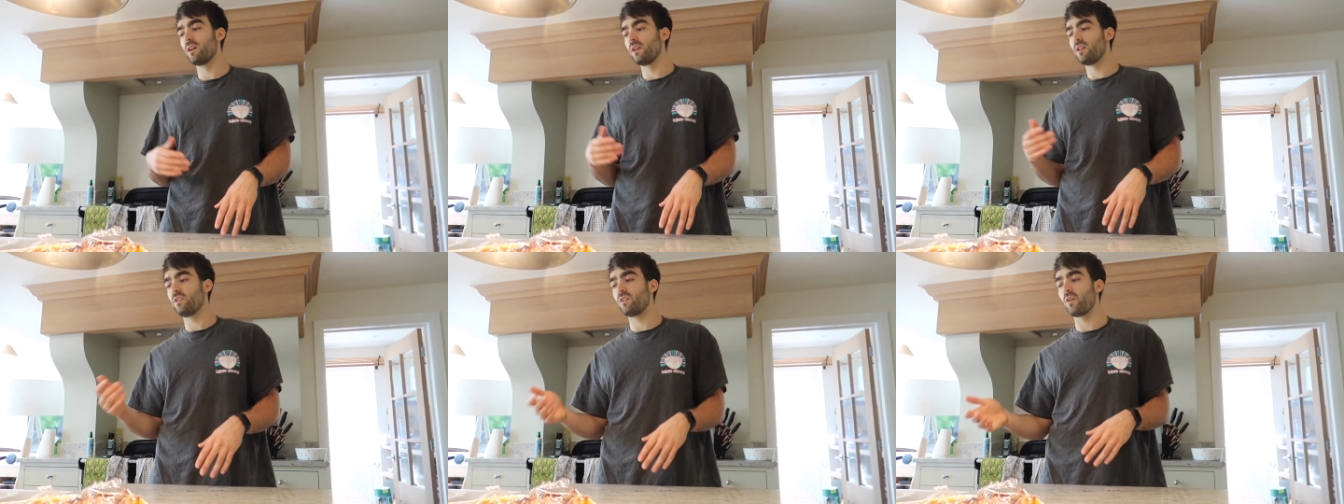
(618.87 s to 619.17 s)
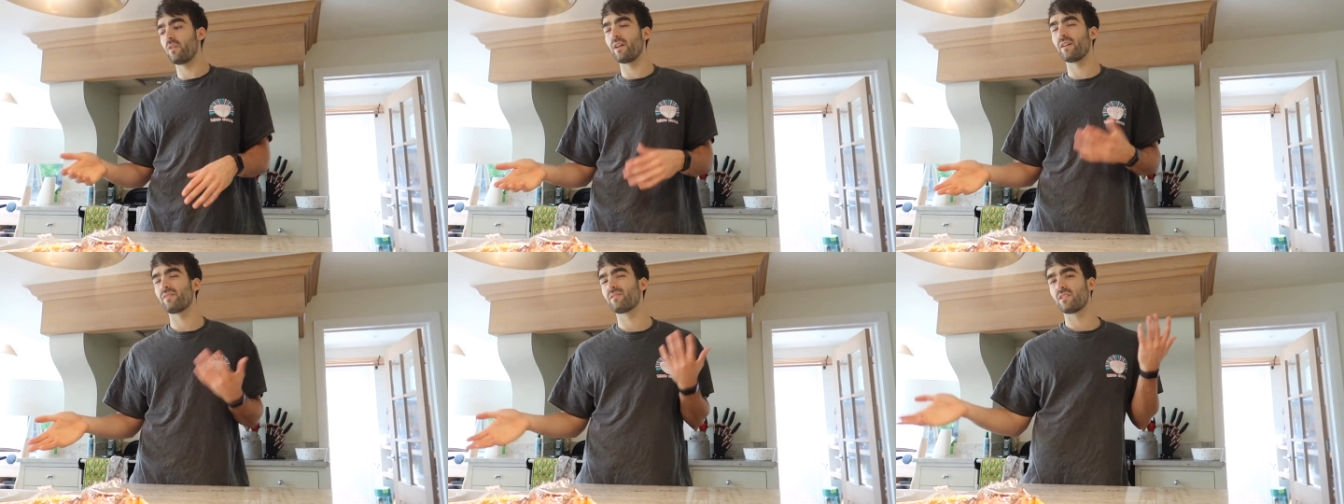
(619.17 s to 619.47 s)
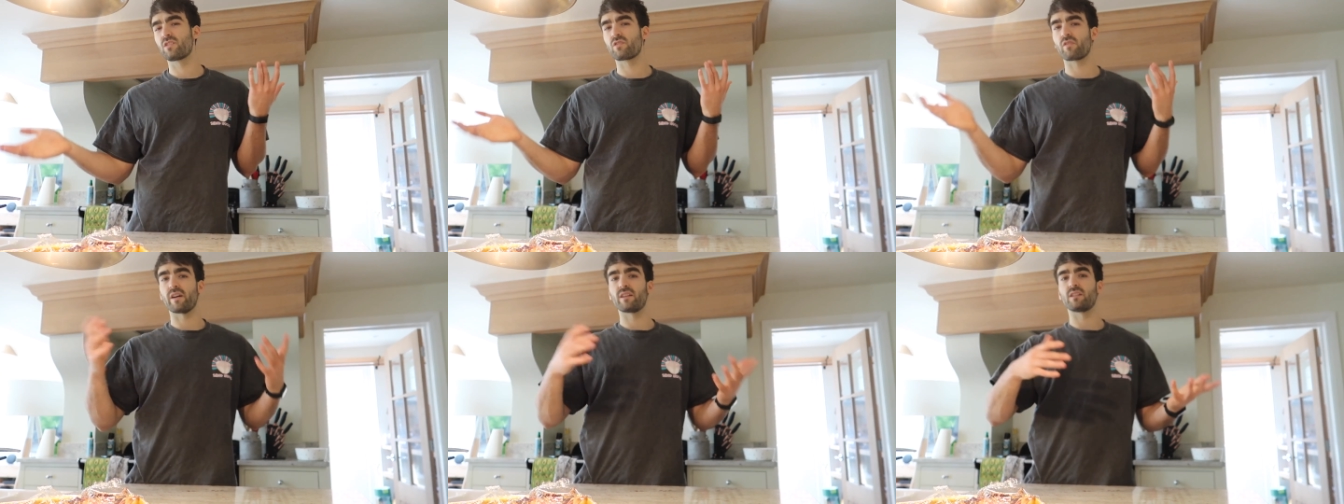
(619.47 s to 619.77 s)
you don't have
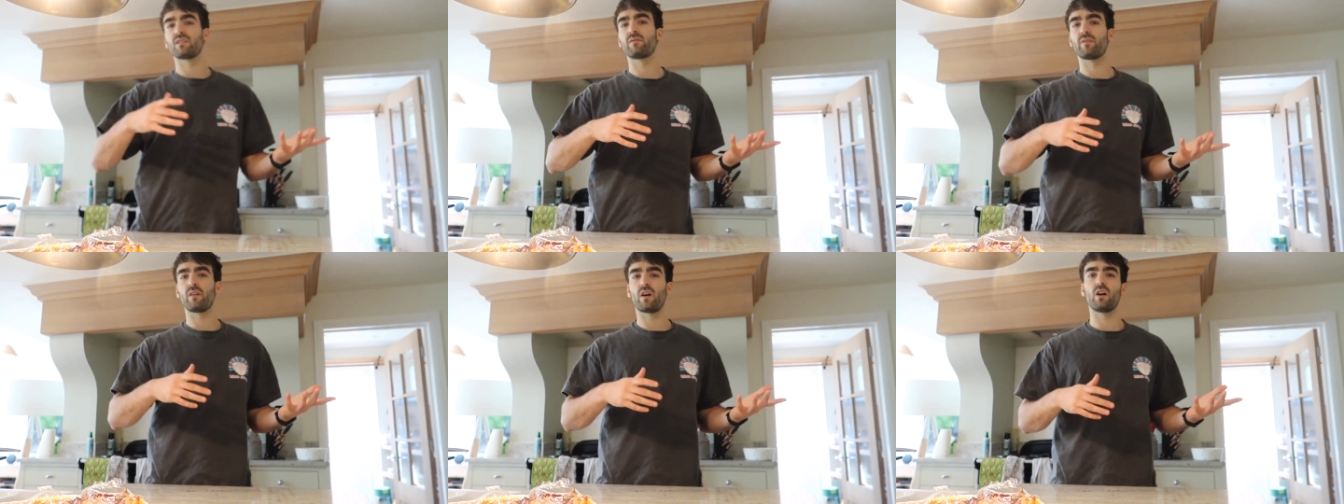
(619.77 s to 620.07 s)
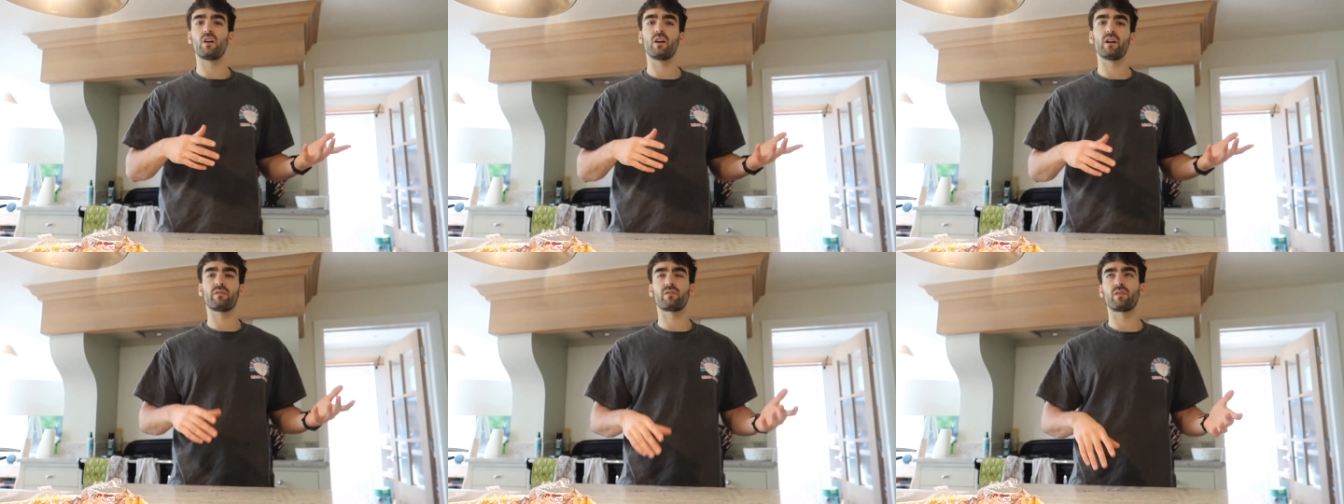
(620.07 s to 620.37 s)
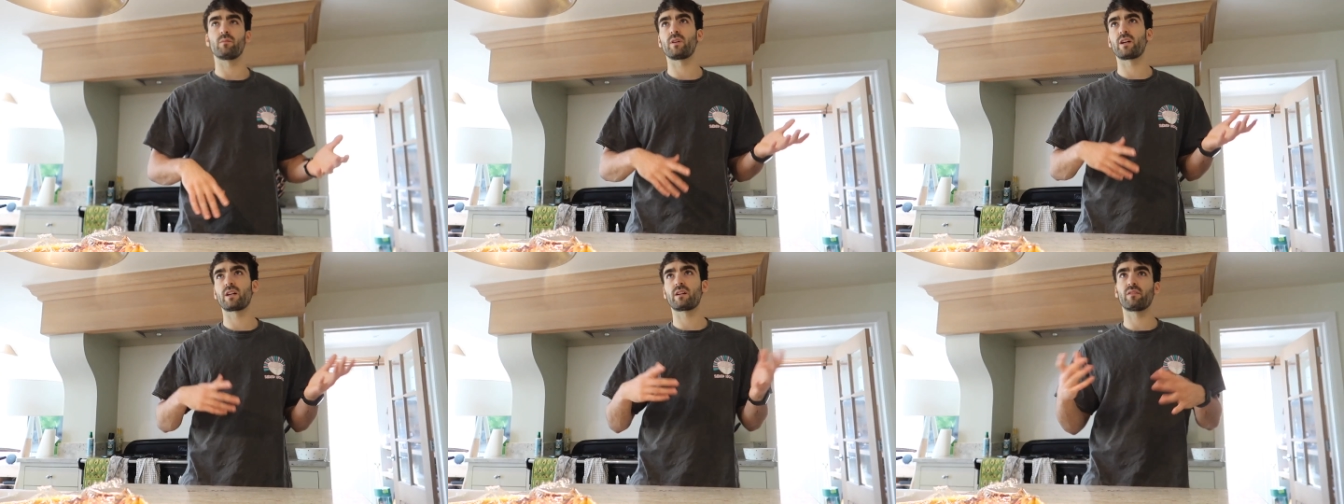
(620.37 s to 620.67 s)
to transfer it
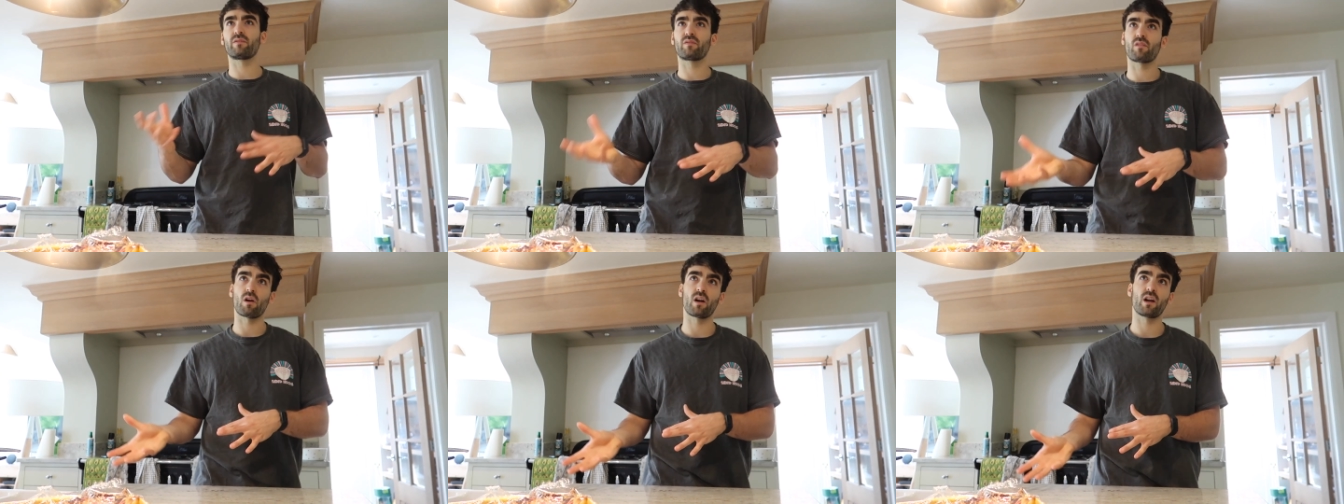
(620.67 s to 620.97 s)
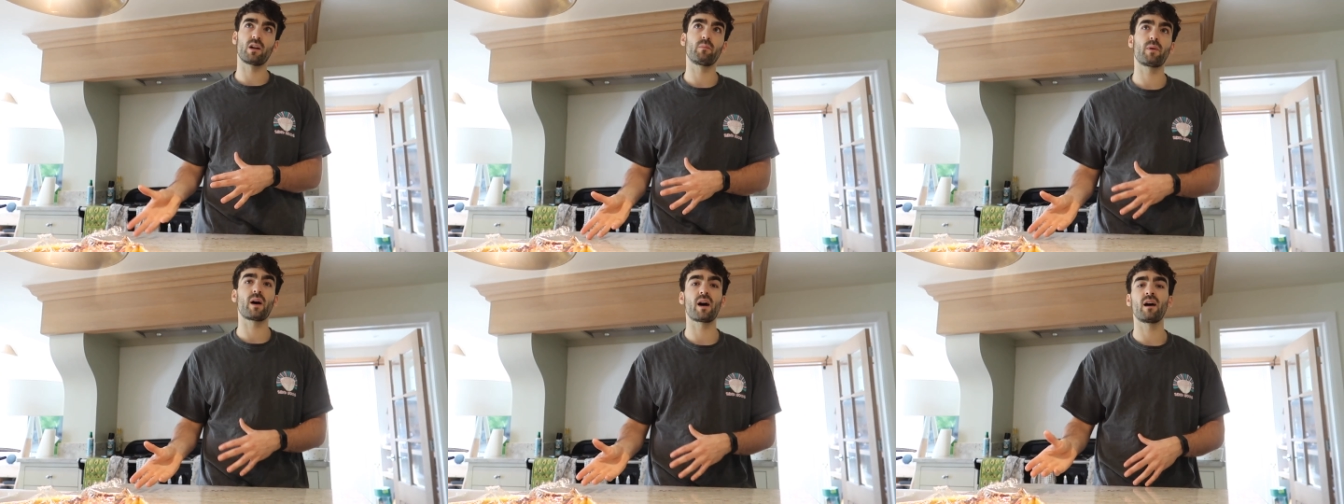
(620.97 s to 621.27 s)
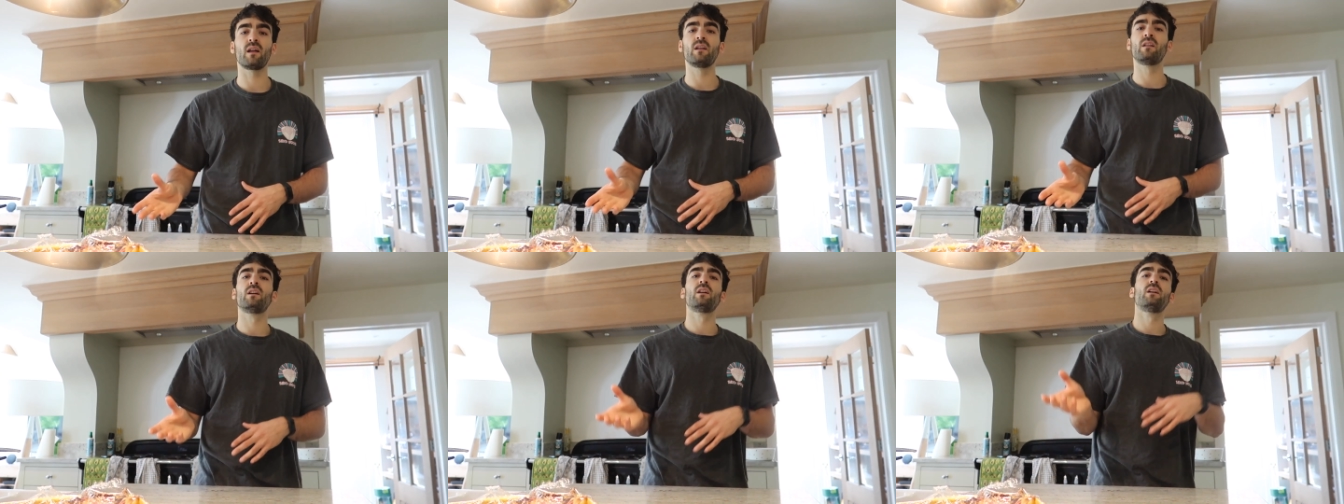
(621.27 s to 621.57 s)
from like a frying
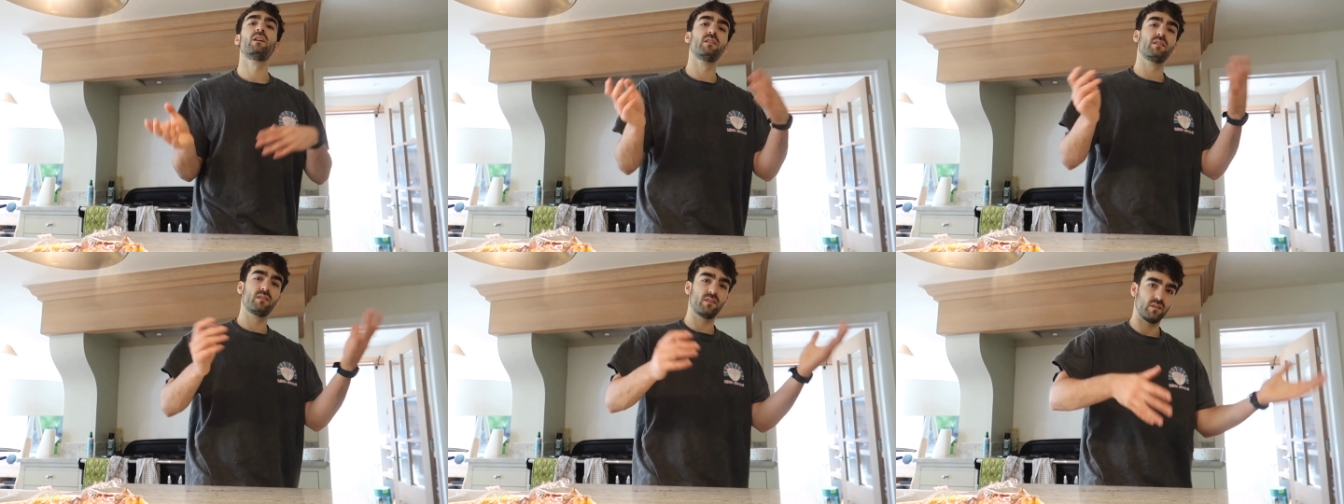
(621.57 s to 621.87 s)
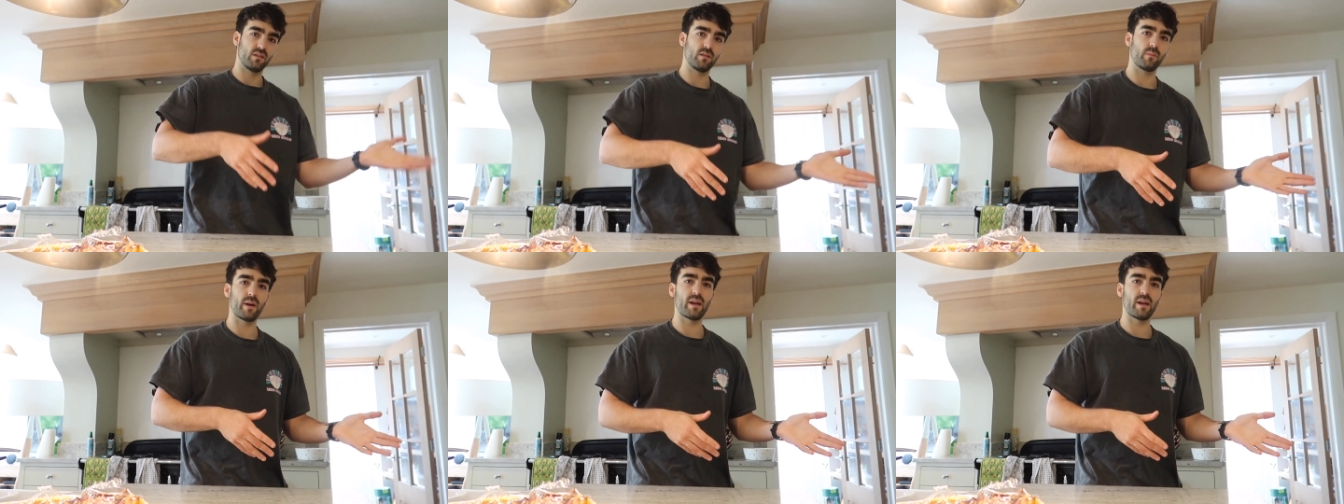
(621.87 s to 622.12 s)
pan to the